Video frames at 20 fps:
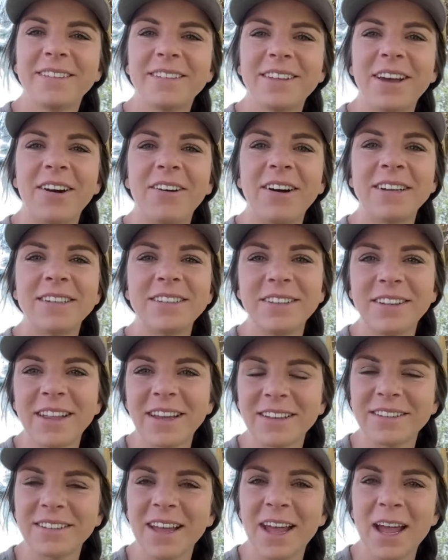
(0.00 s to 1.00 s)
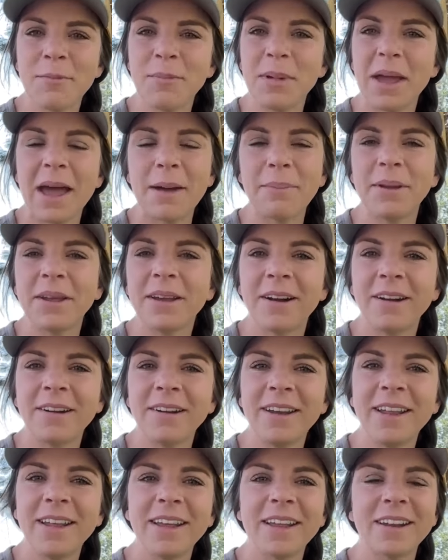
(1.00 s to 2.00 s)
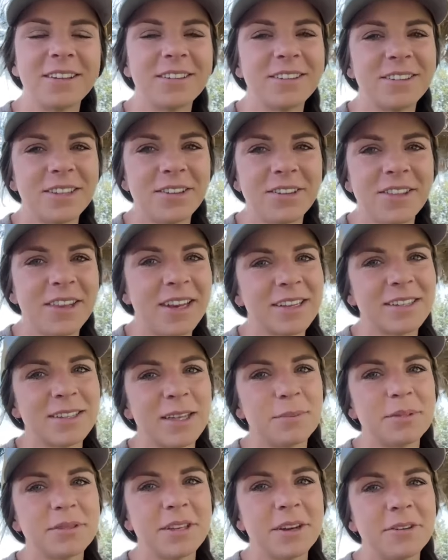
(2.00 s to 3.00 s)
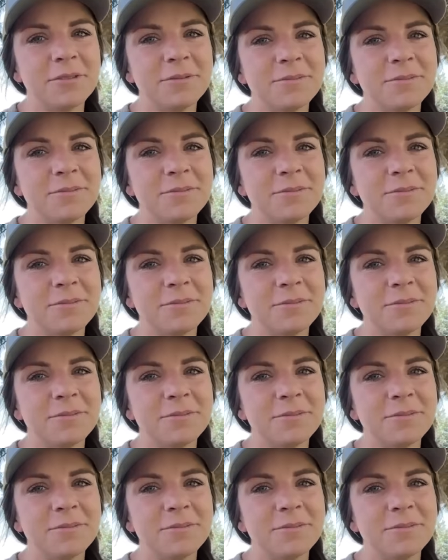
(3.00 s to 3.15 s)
So until next time, happy gardening, and I'll see you in the next episode.